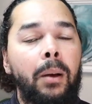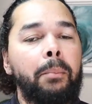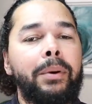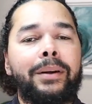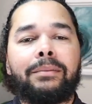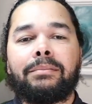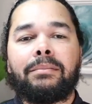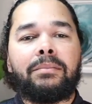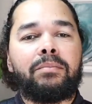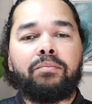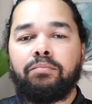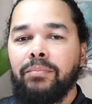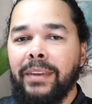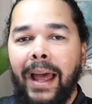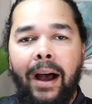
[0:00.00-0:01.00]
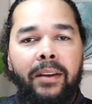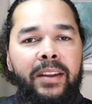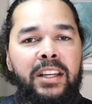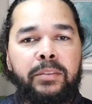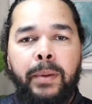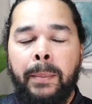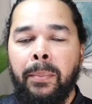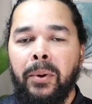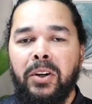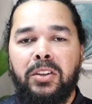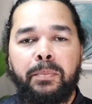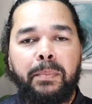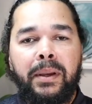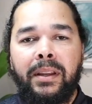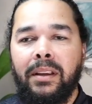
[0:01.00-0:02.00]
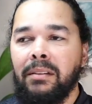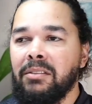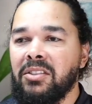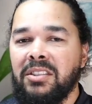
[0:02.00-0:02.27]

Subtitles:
But nowadays people are spending